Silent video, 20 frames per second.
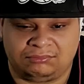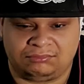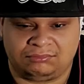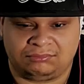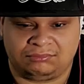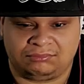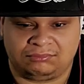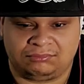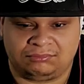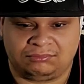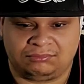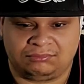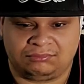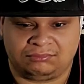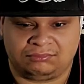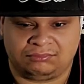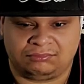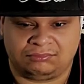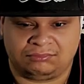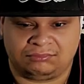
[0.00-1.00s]

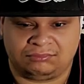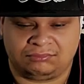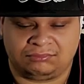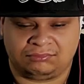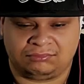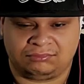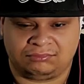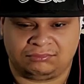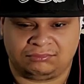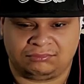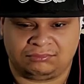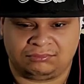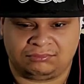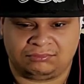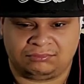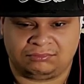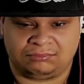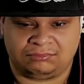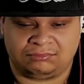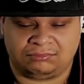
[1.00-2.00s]

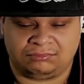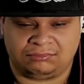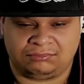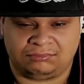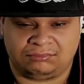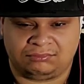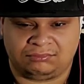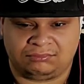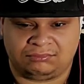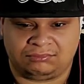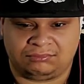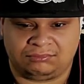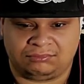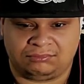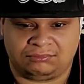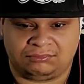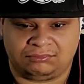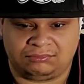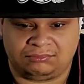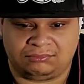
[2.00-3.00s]

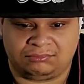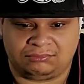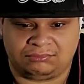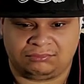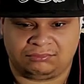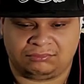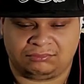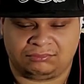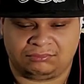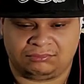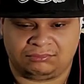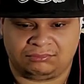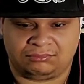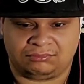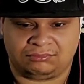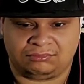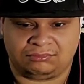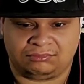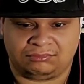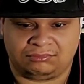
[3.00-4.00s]

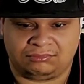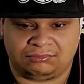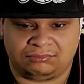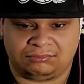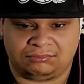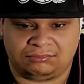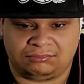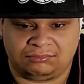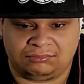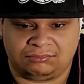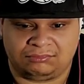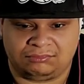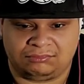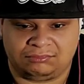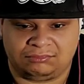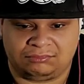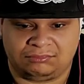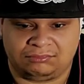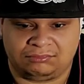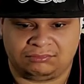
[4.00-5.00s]

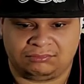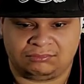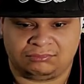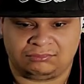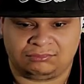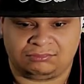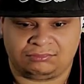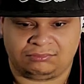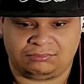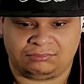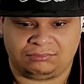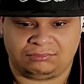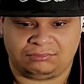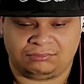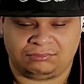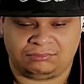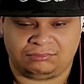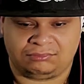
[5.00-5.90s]
The person shown says nothing.